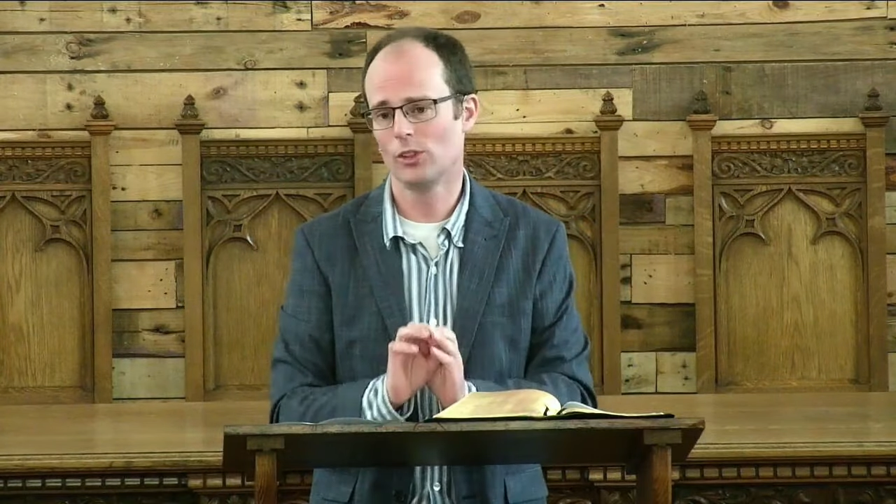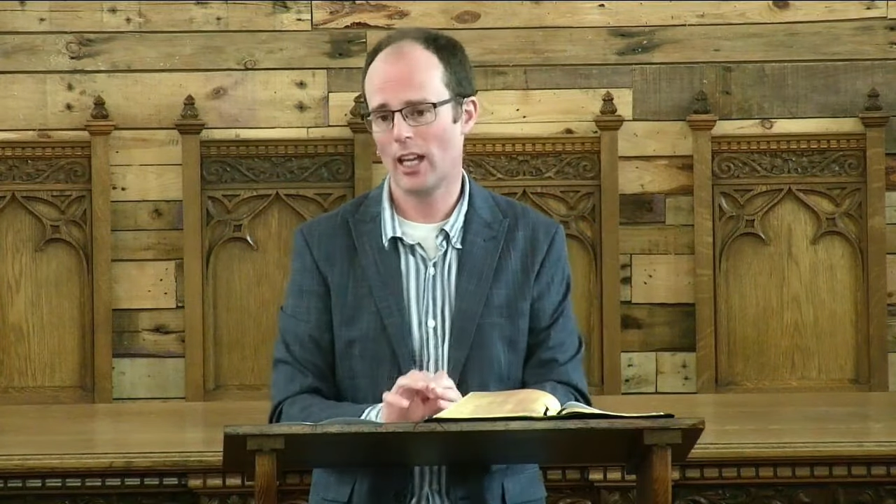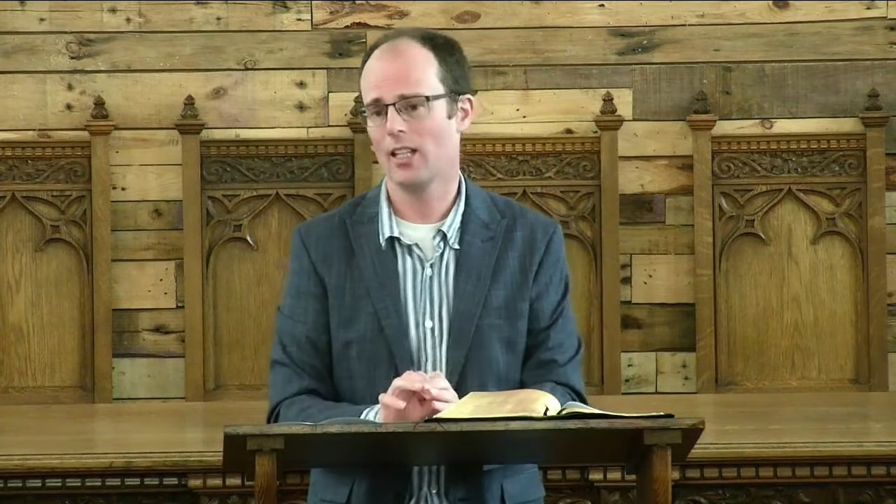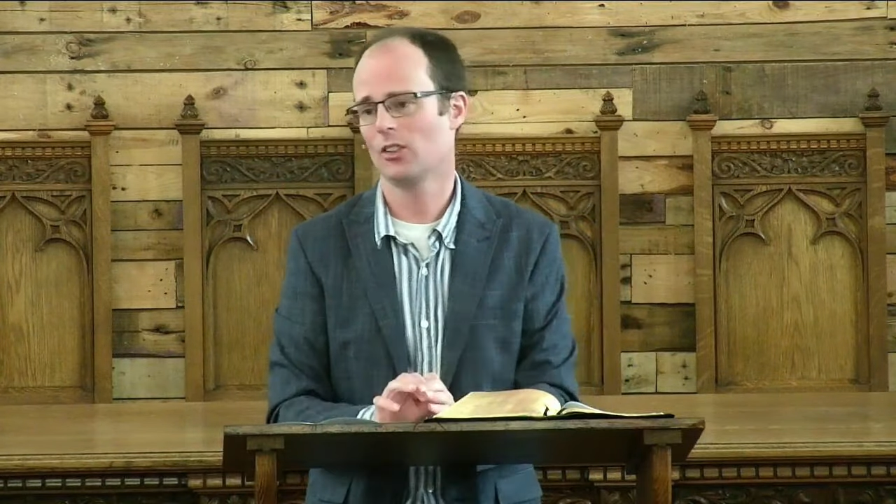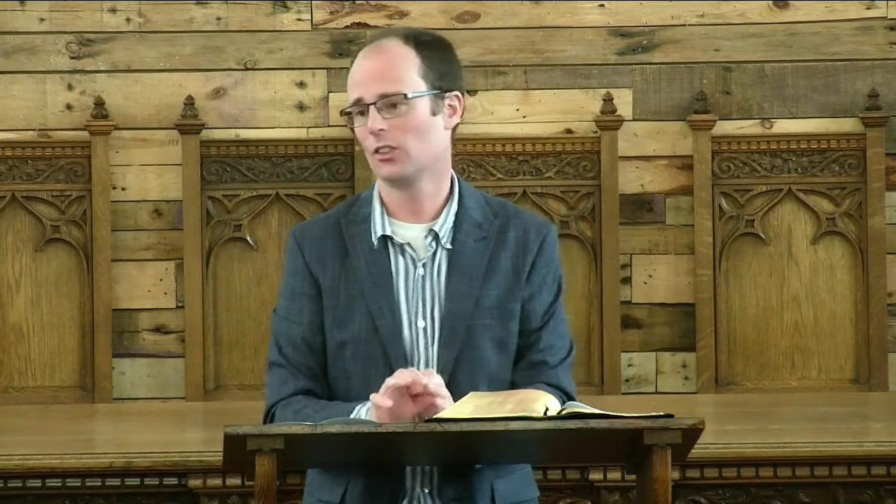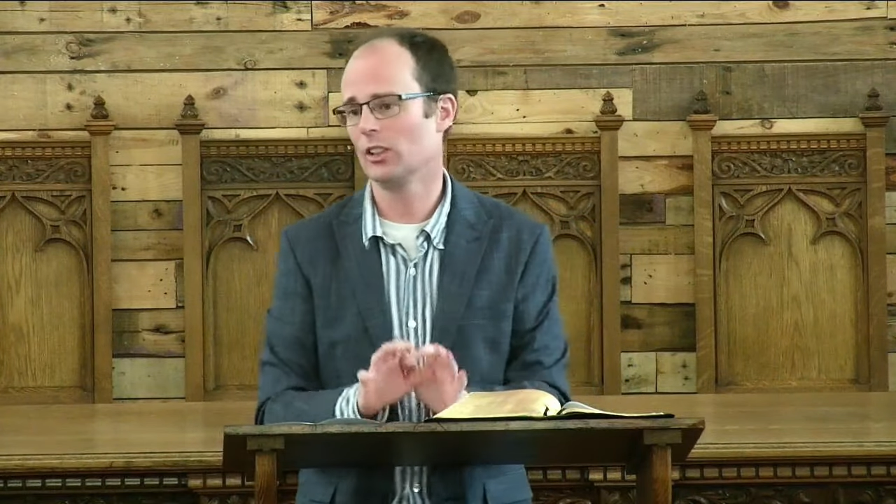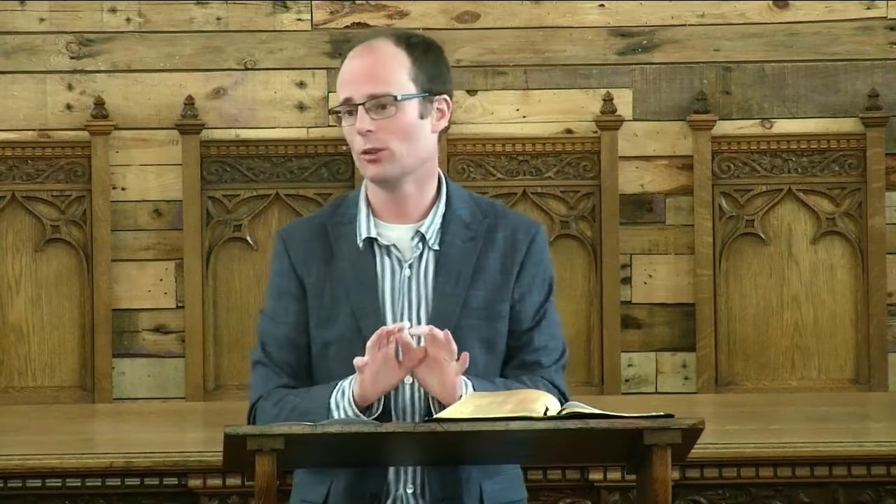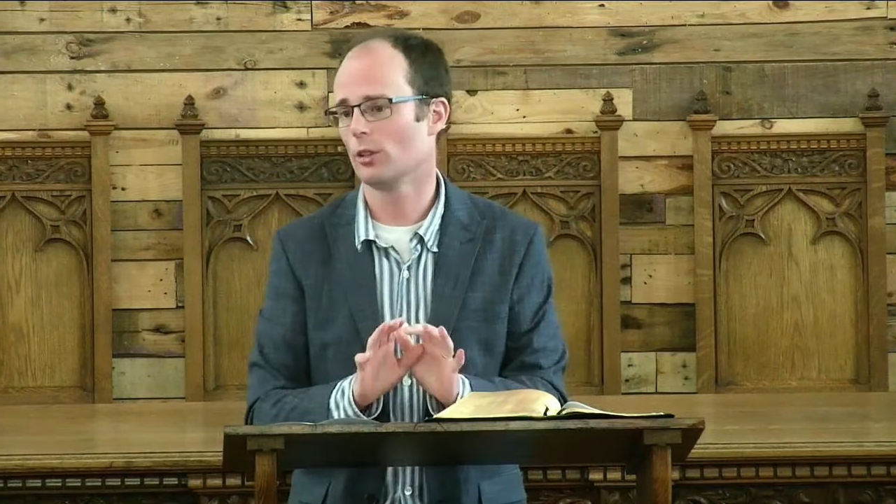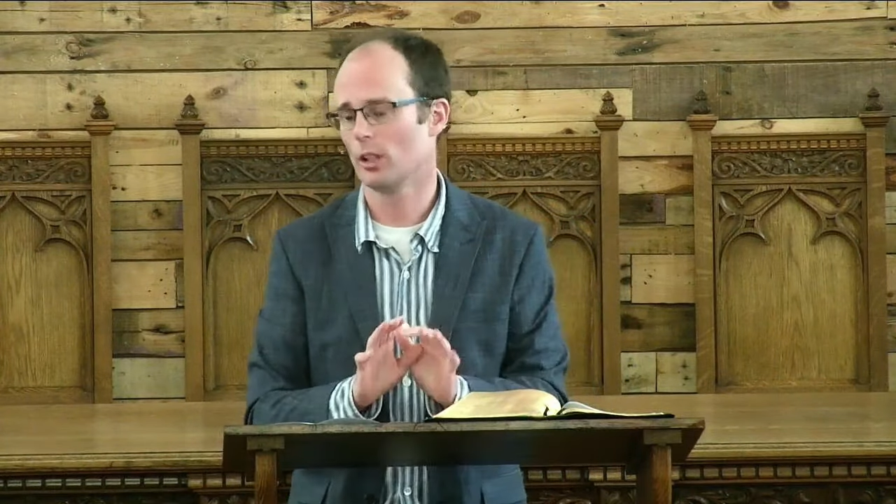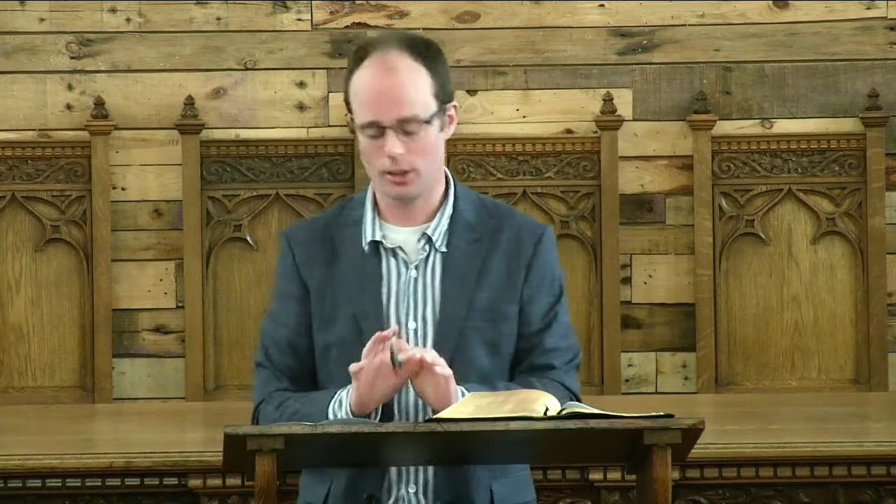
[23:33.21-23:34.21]
deity
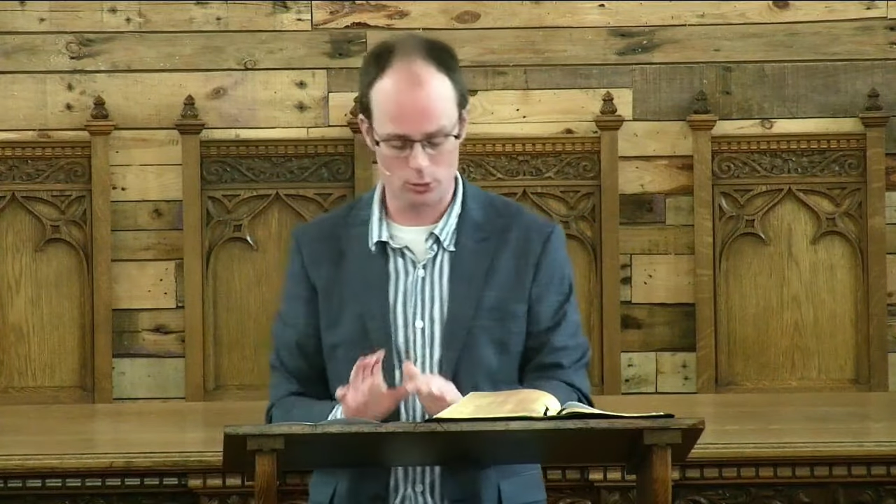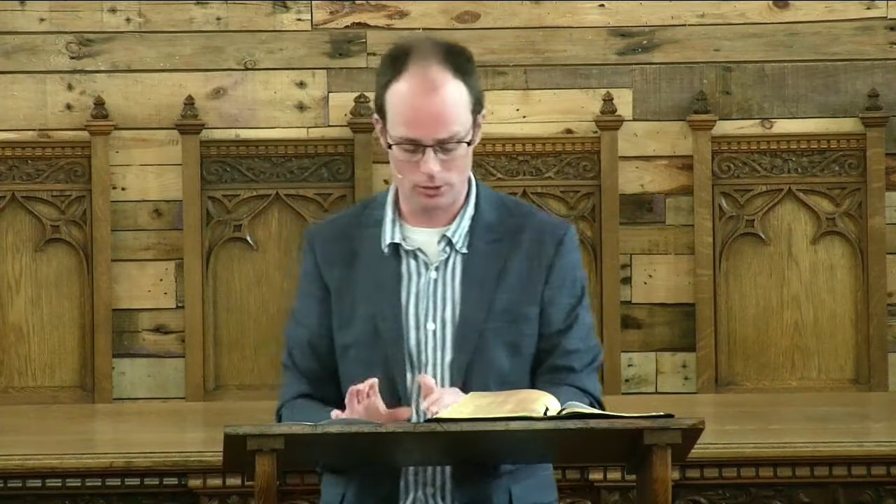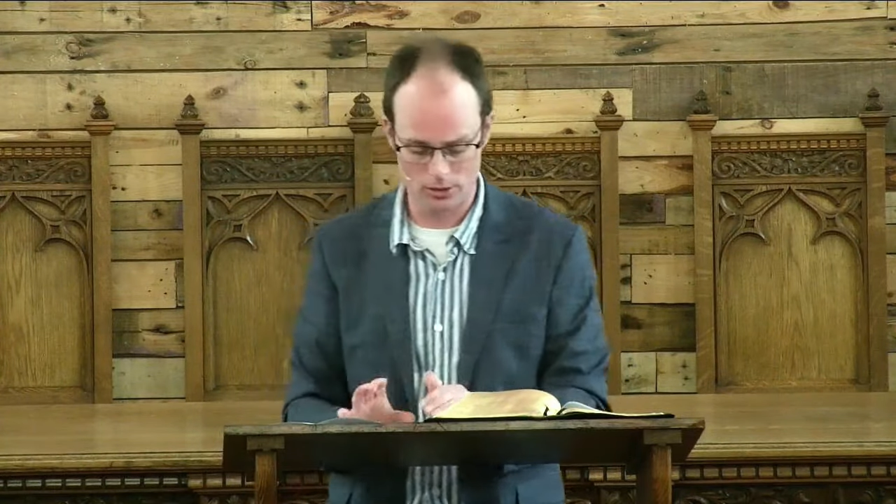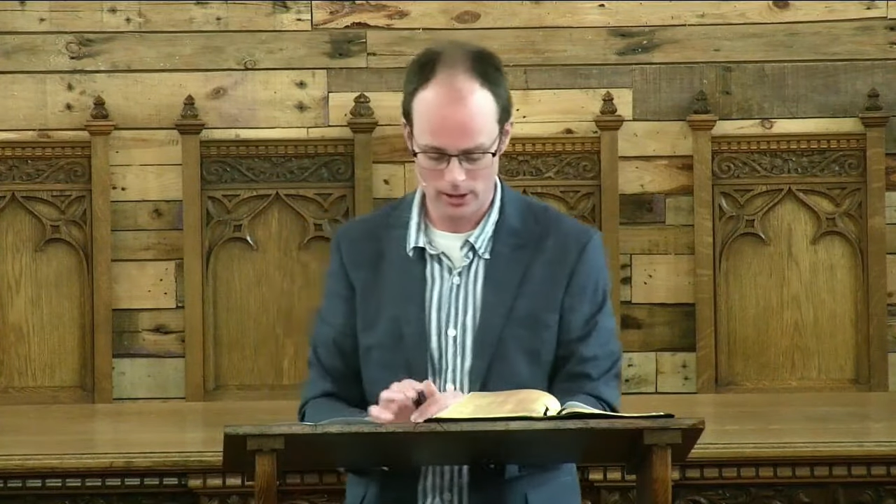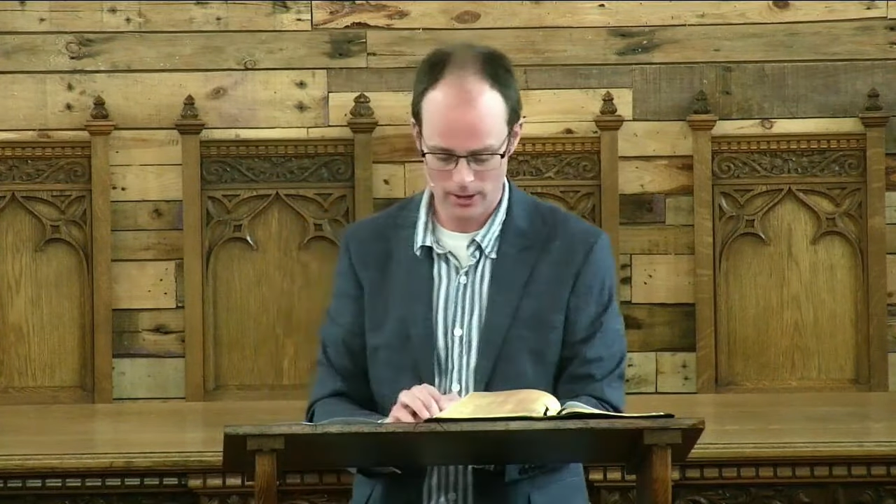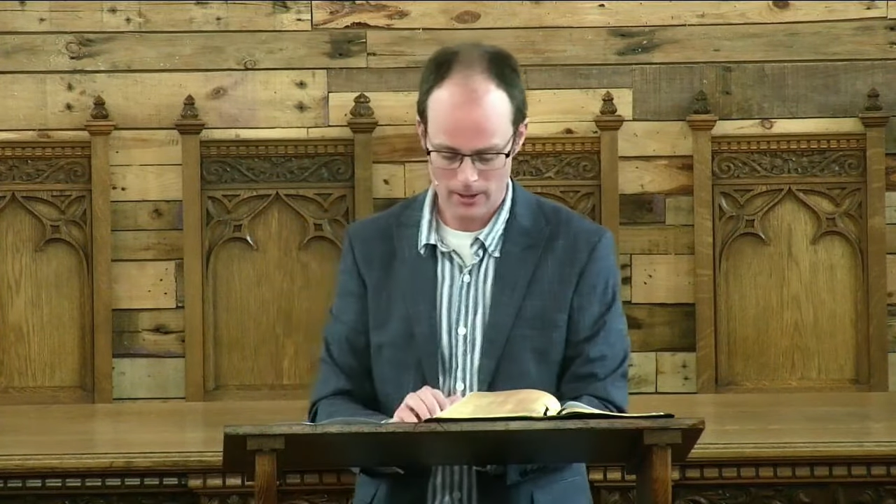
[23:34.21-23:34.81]
or idol.